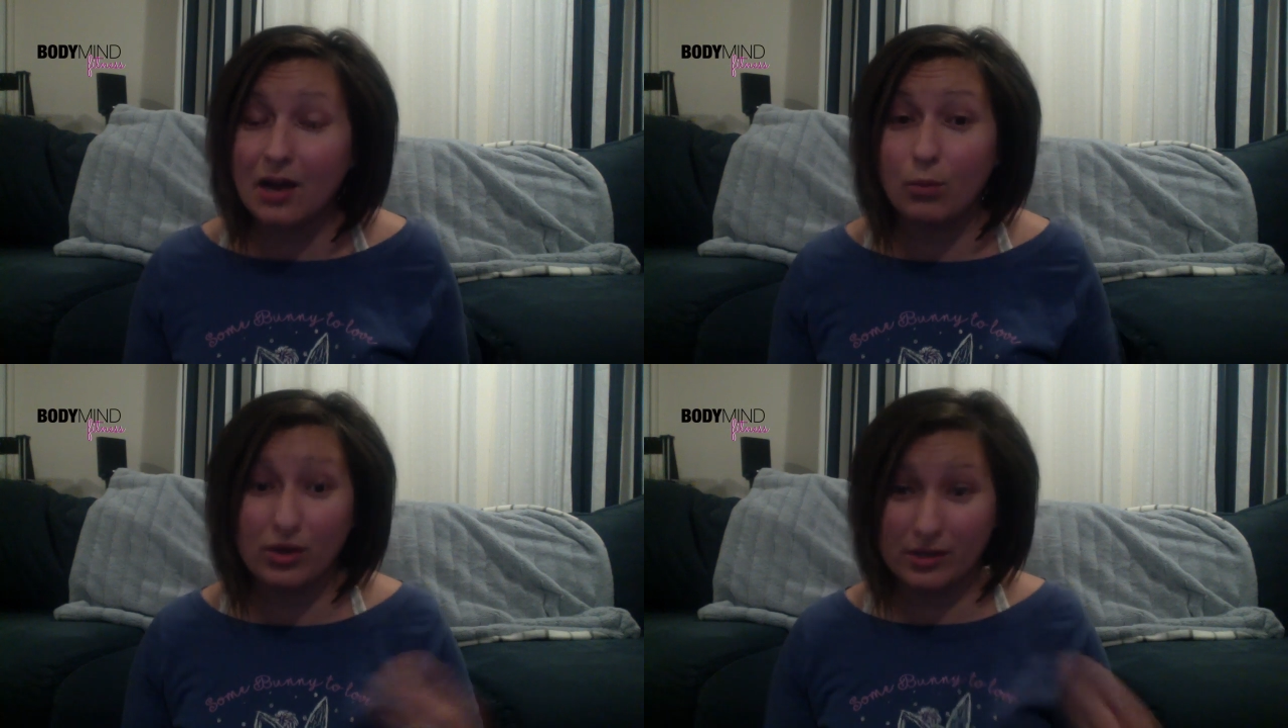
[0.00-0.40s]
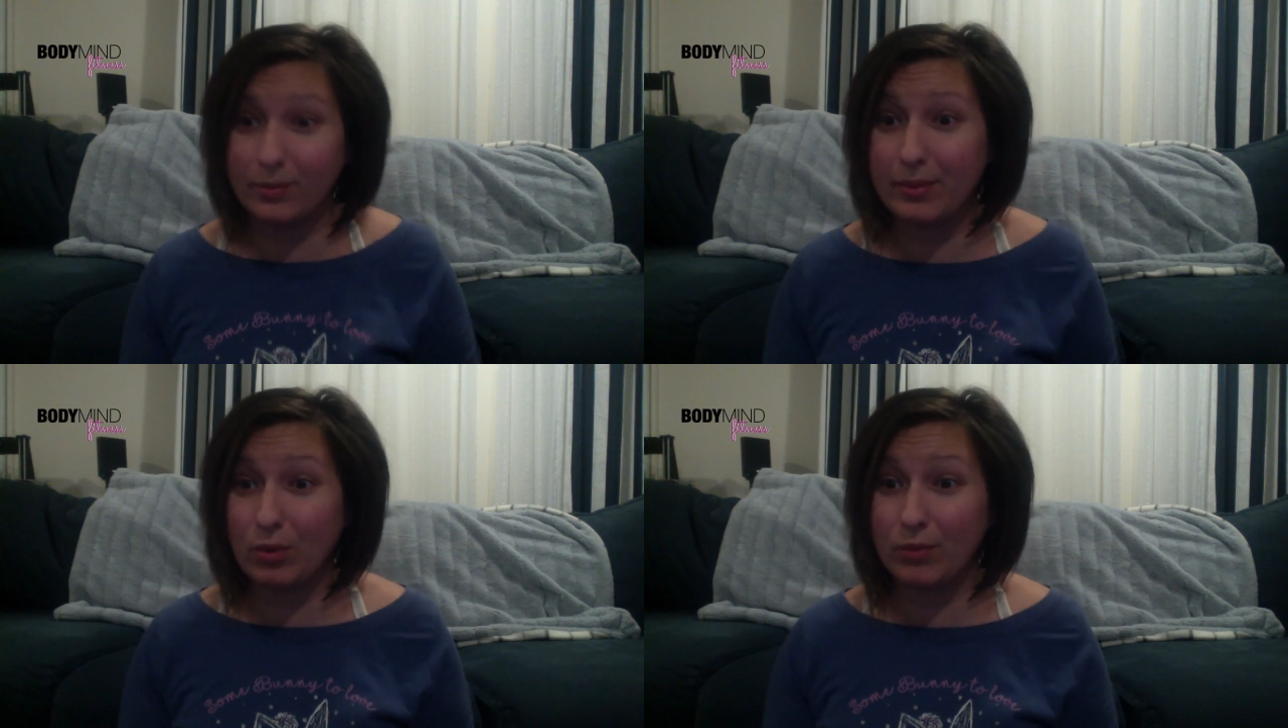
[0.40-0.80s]
we're a
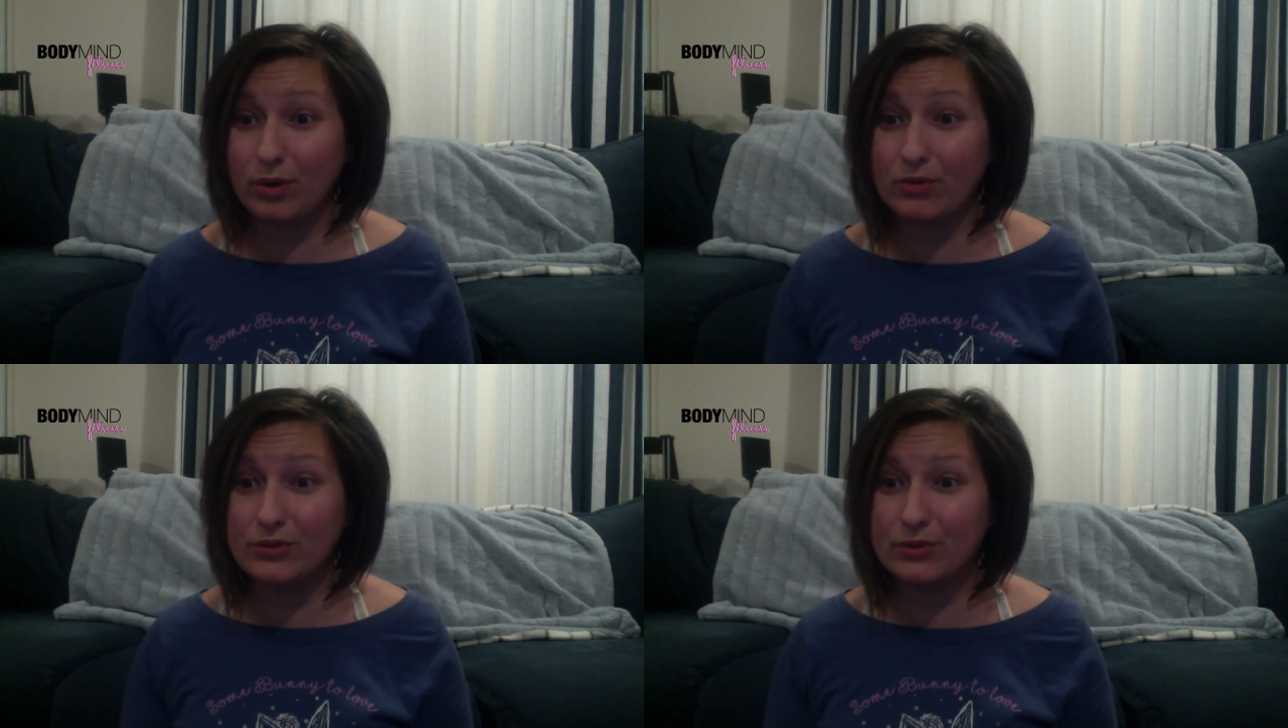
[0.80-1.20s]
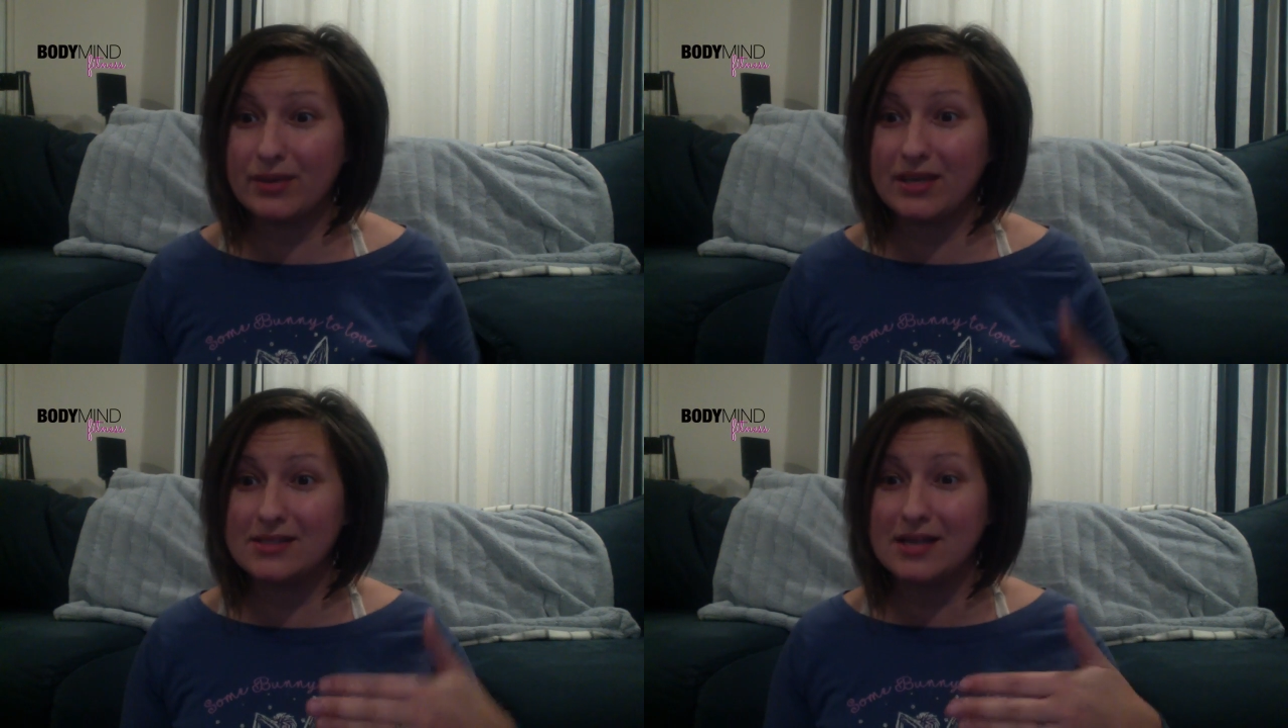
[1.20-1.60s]
little bit more prone to it
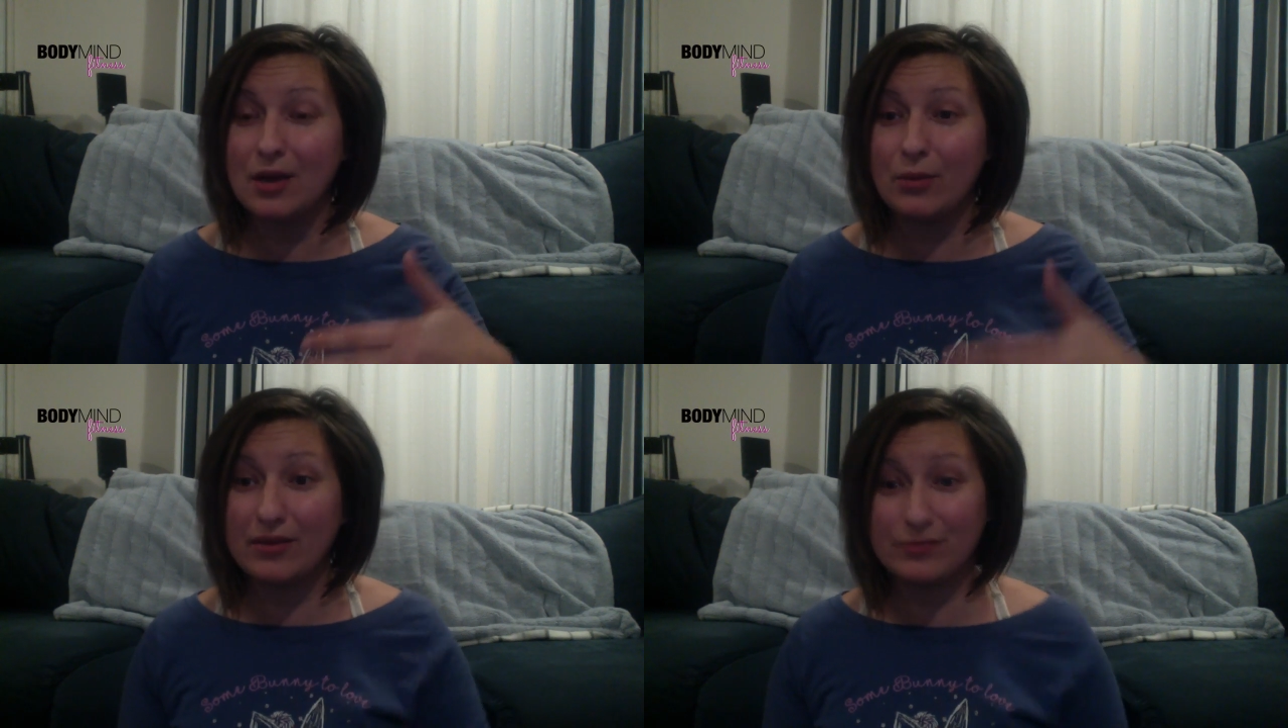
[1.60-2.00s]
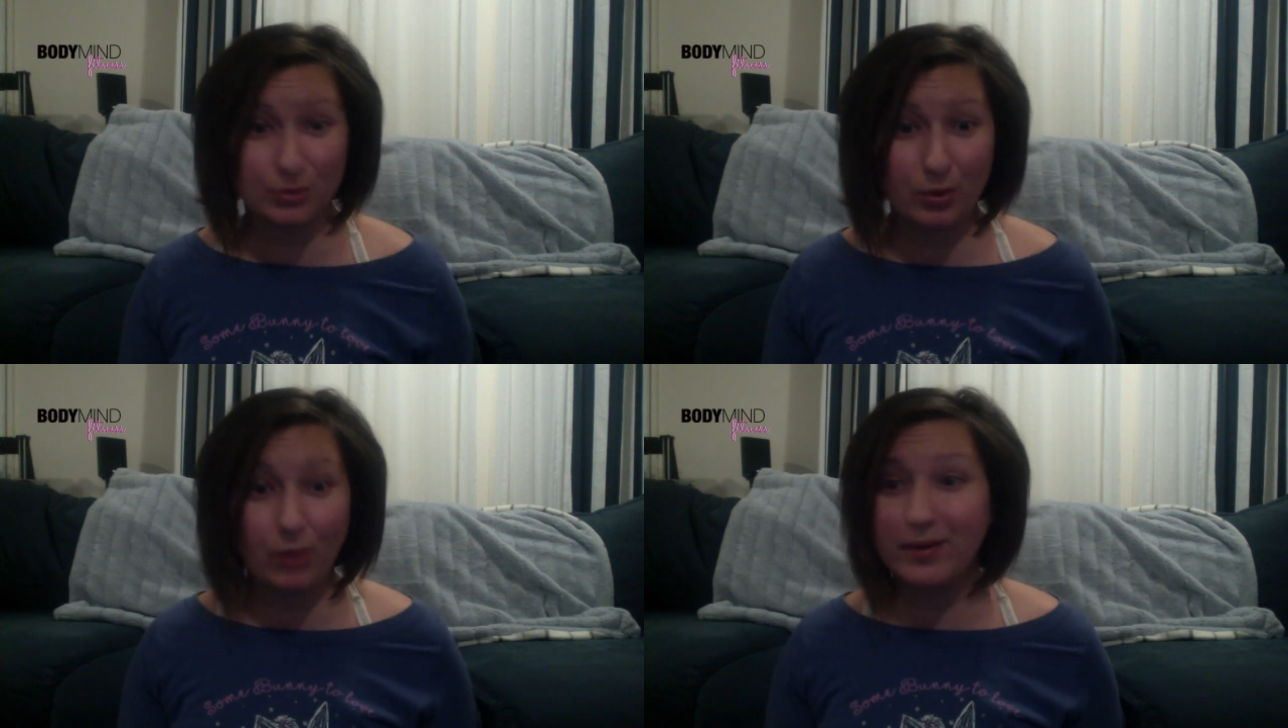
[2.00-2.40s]
because we have
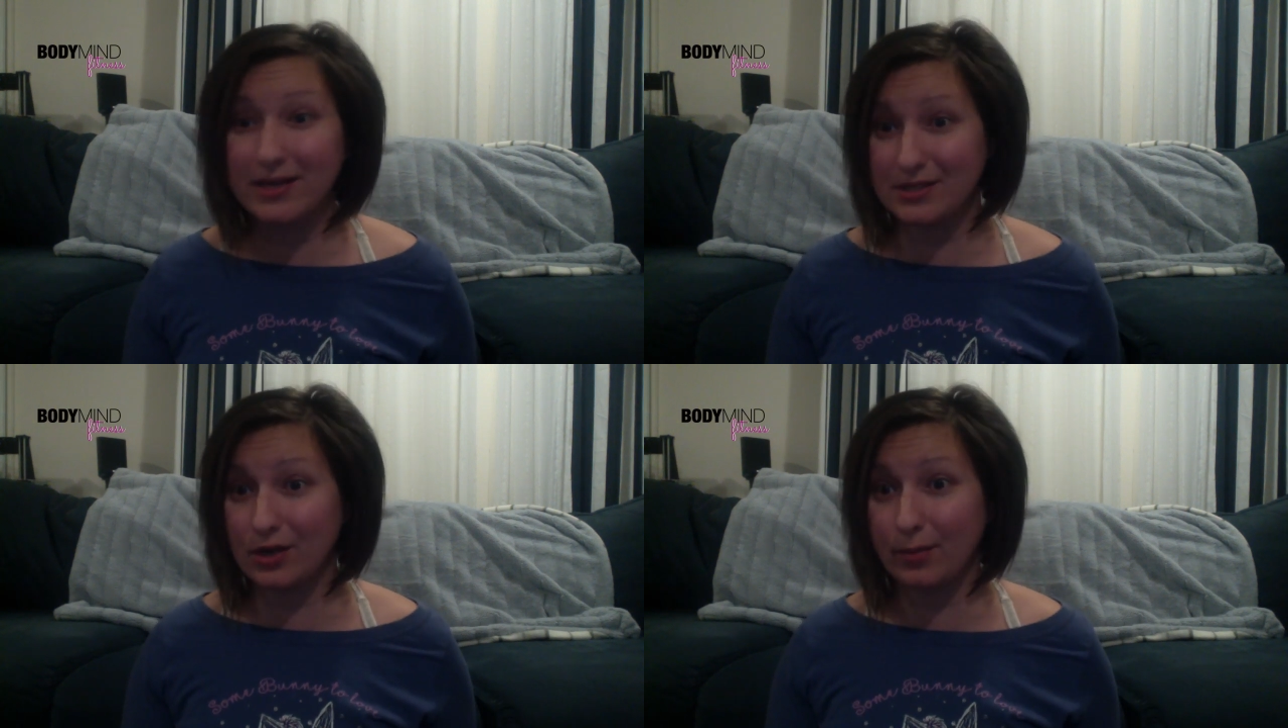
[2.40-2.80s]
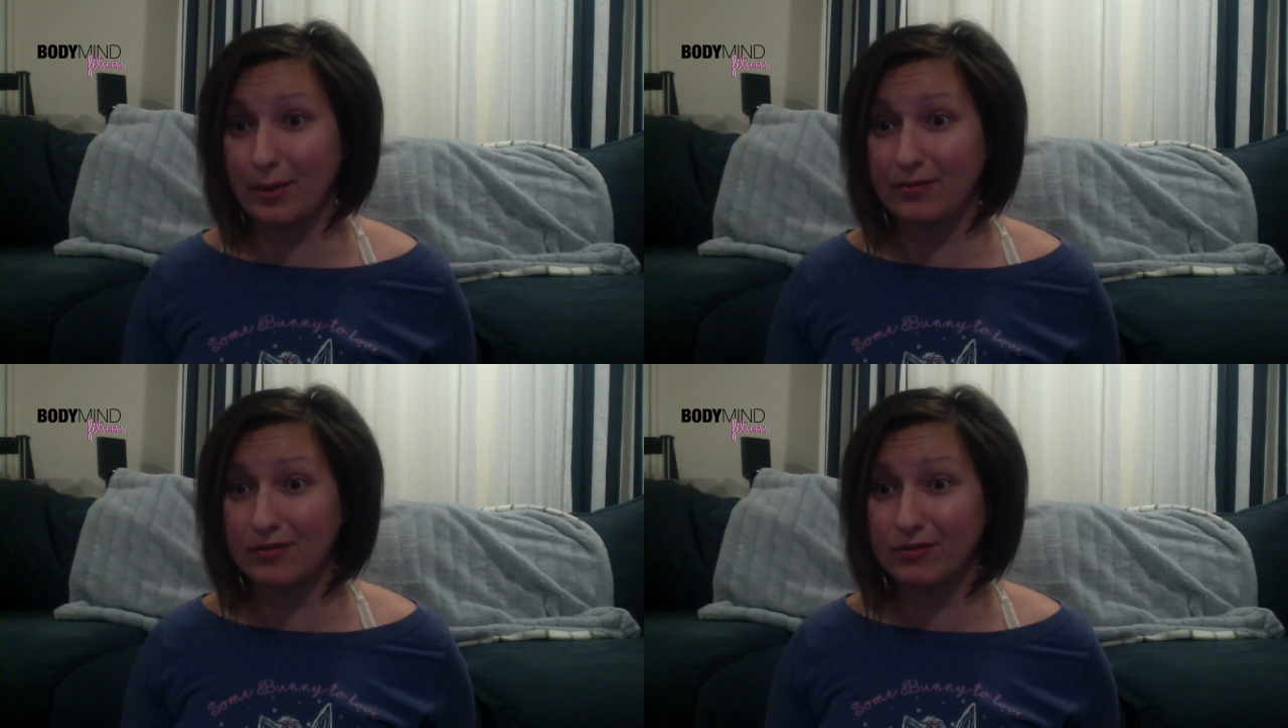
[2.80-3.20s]
two openings on our
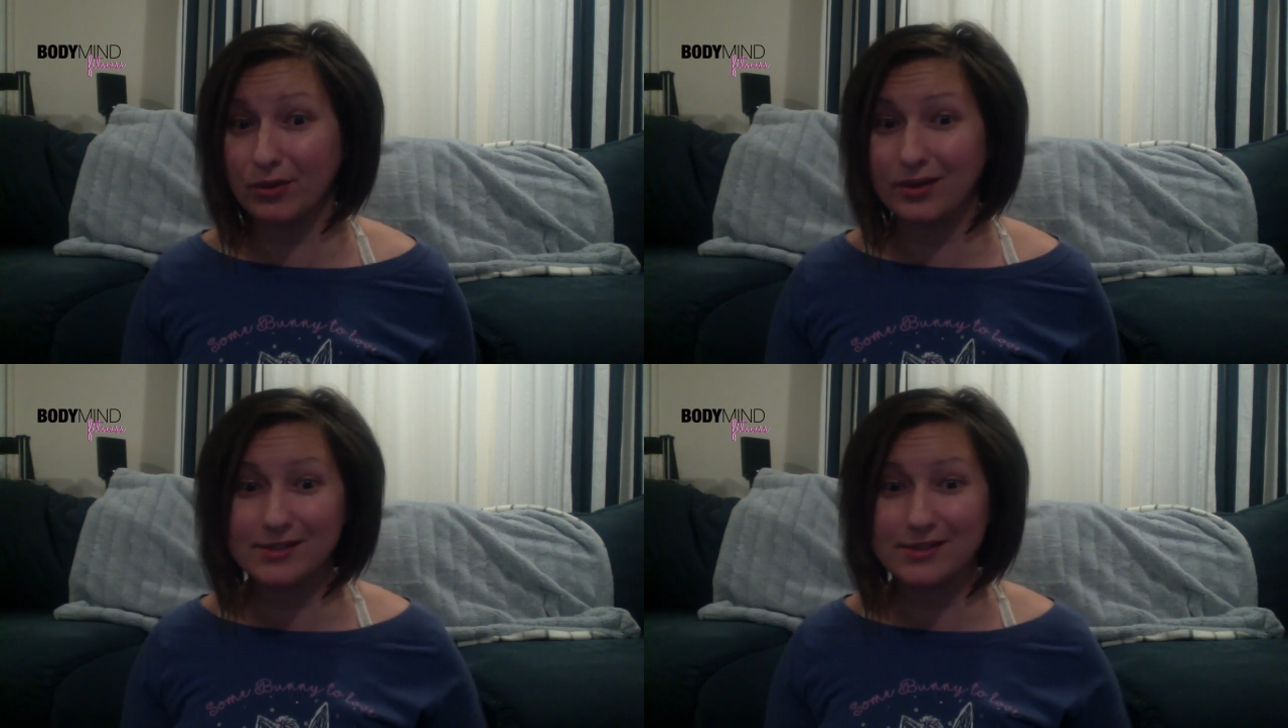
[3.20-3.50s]
pelvic floor,